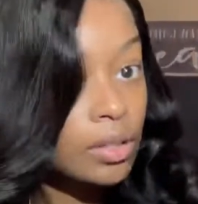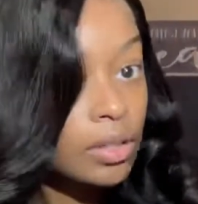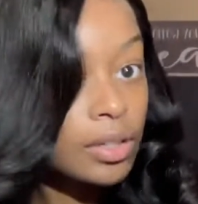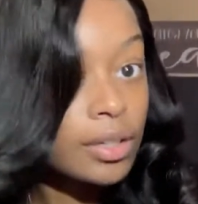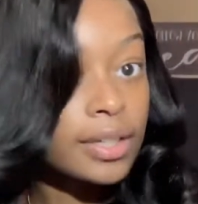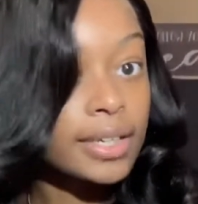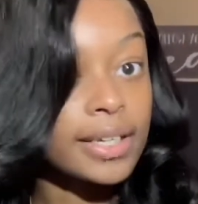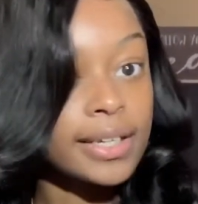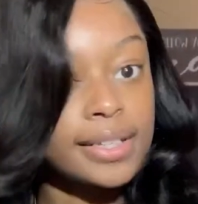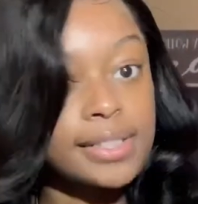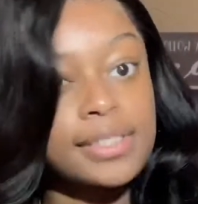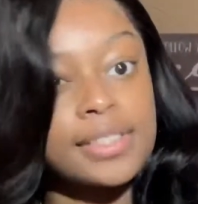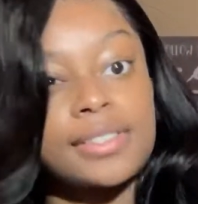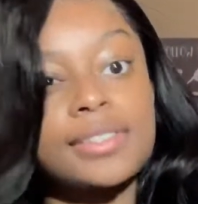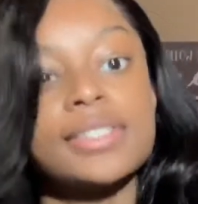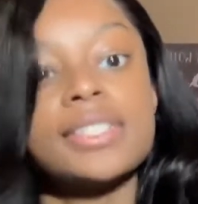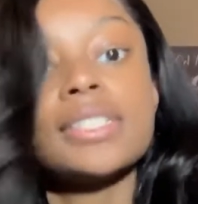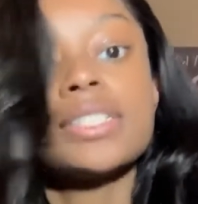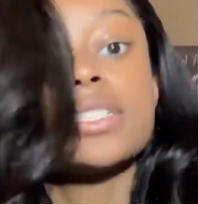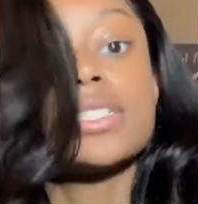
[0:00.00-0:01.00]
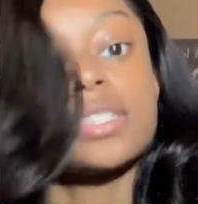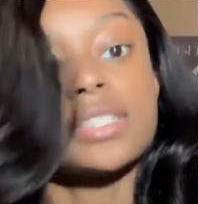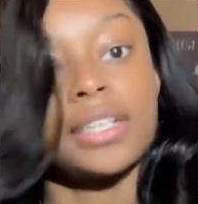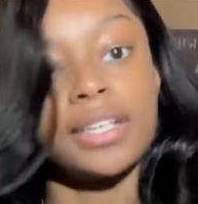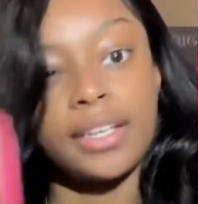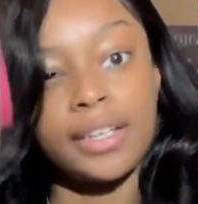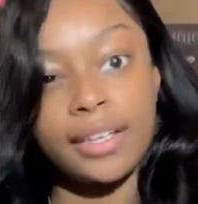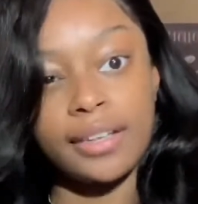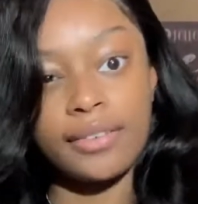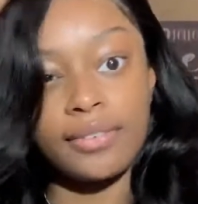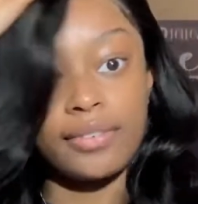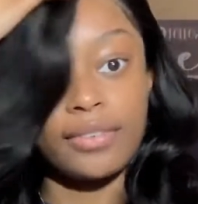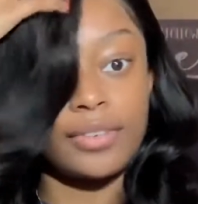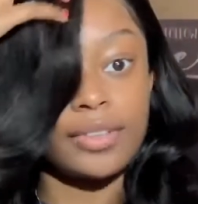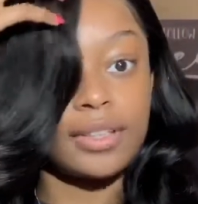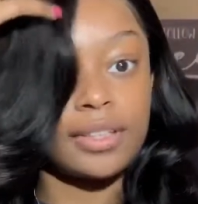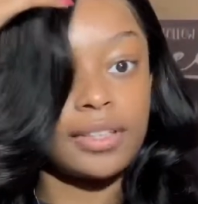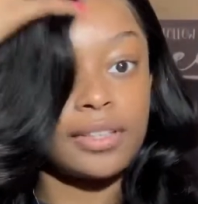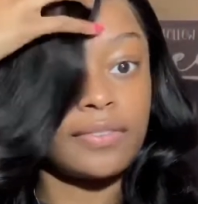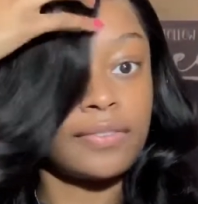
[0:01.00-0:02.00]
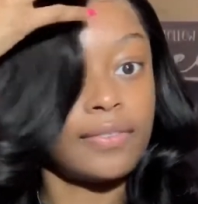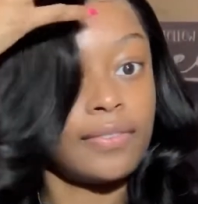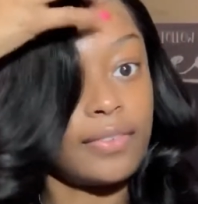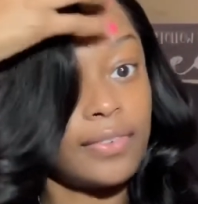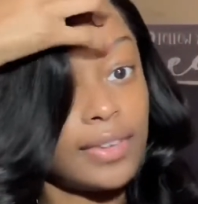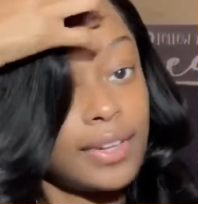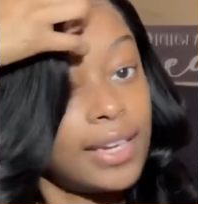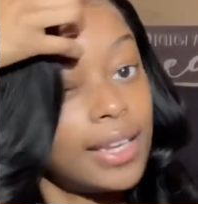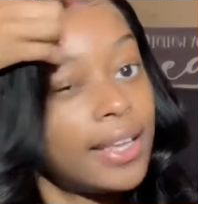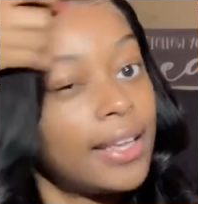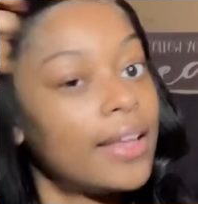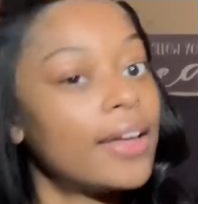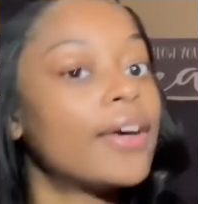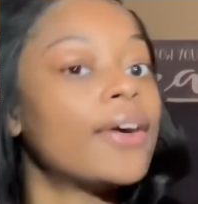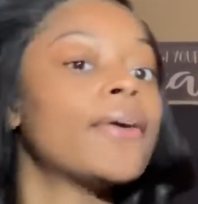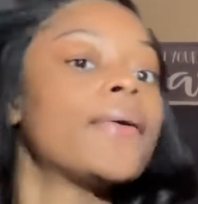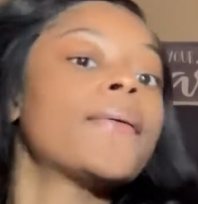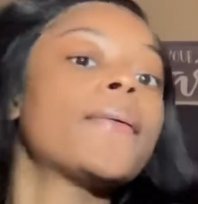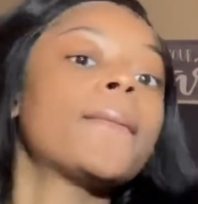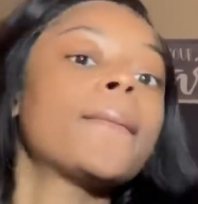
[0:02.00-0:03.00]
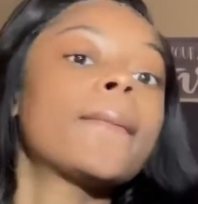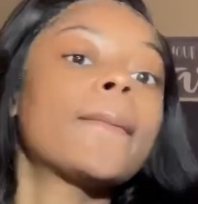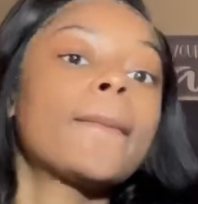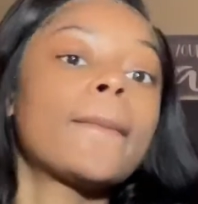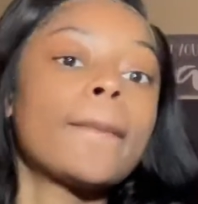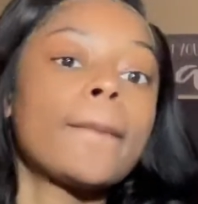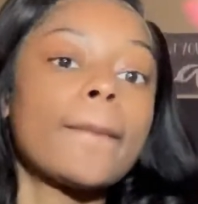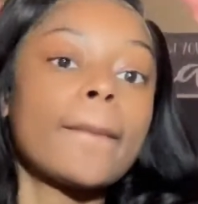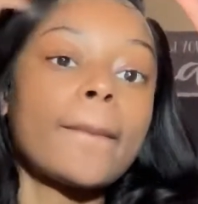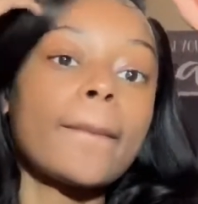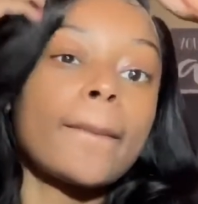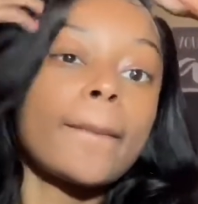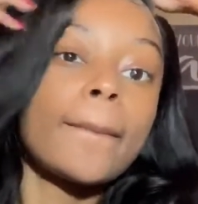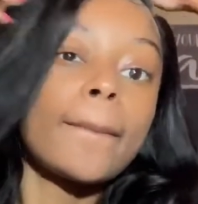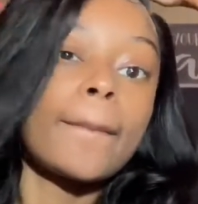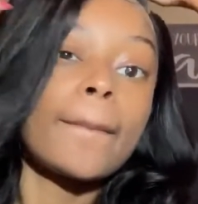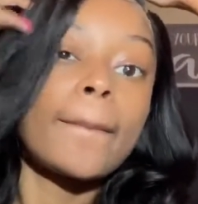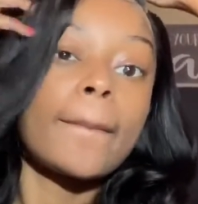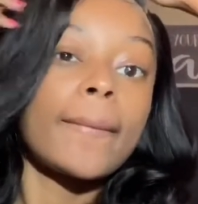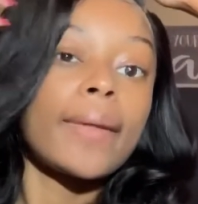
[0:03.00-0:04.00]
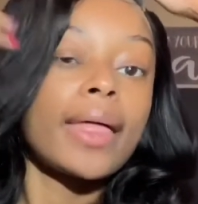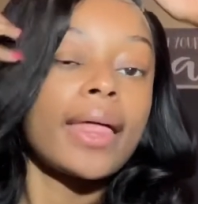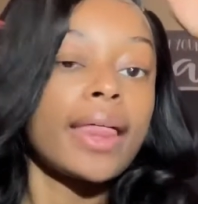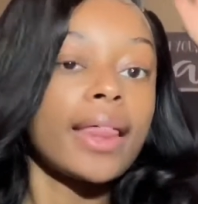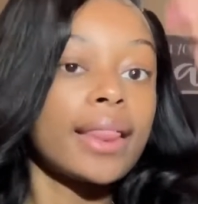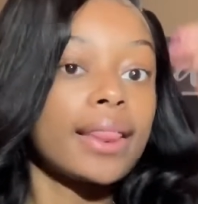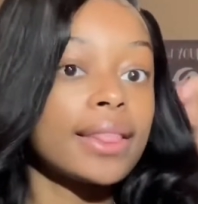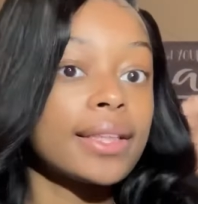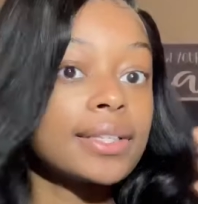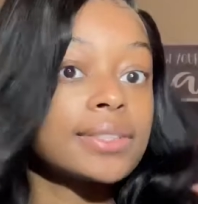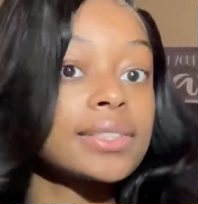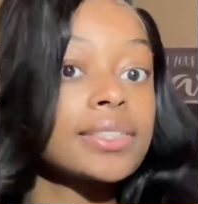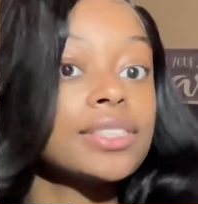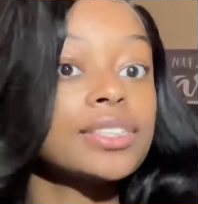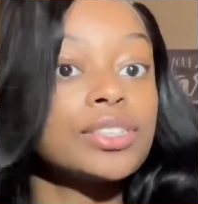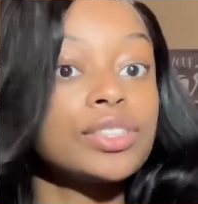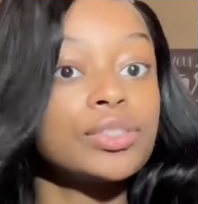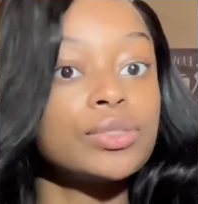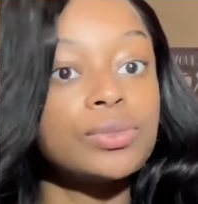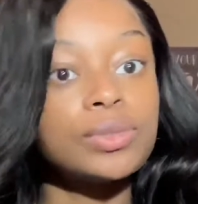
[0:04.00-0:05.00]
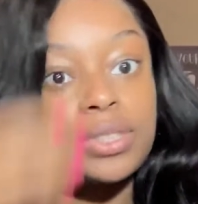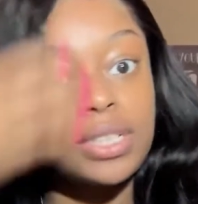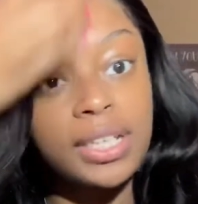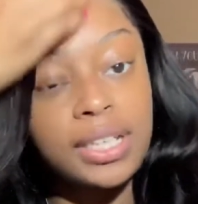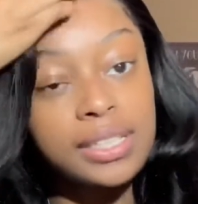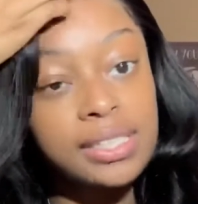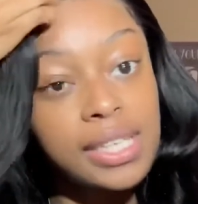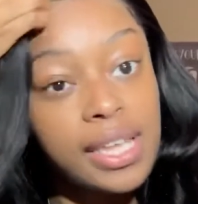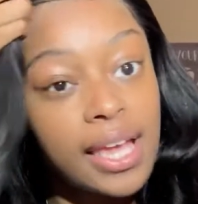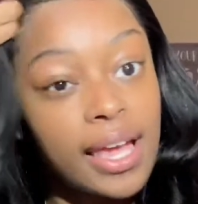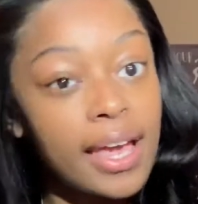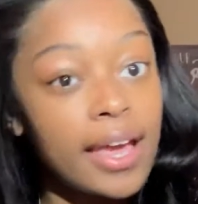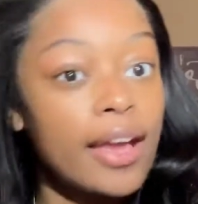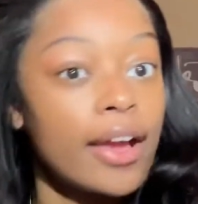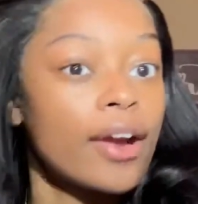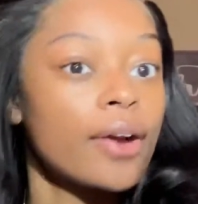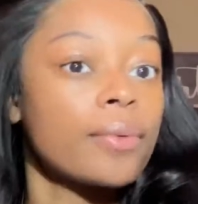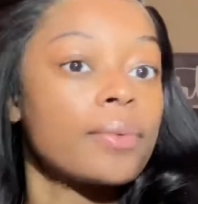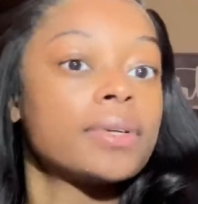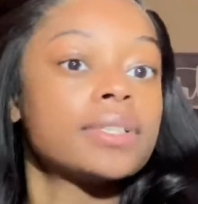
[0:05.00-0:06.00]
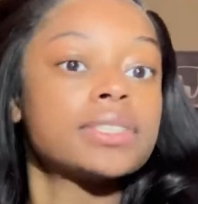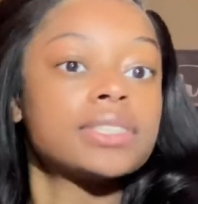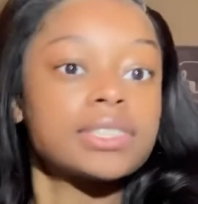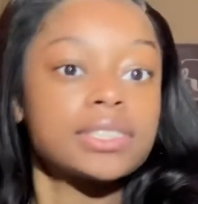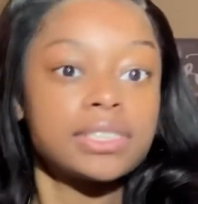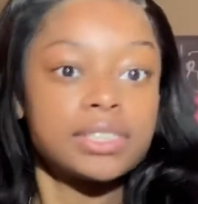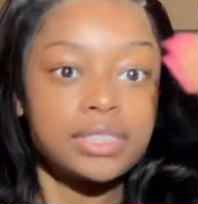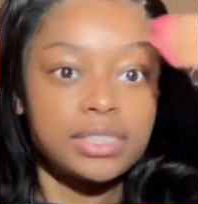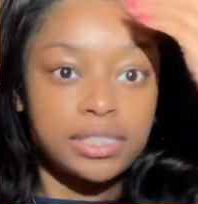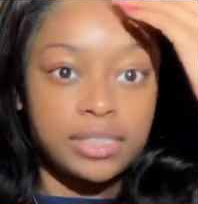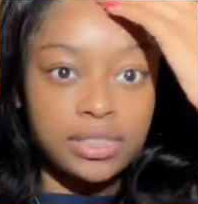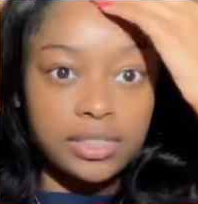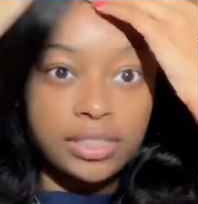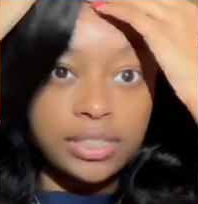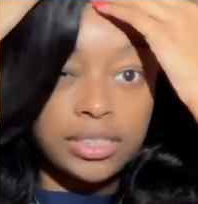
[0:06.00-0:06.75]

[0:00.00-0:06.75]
Okay, so this is it for this video. This is UNice hair once again.